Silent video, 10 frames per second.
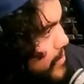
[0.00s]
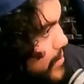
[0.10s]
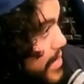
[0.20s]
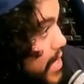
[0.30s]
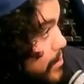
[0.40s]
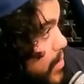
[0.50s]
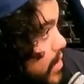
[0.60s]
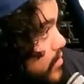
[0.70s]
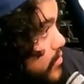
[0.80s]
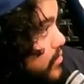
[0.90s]
the Lock
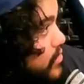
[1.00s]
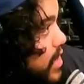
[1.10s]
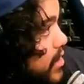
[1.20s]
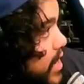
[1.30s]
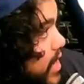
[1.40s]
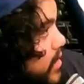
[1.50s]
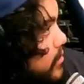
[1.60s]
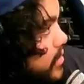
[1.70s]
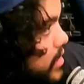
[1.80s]
Brockles was a scary guy. I would not.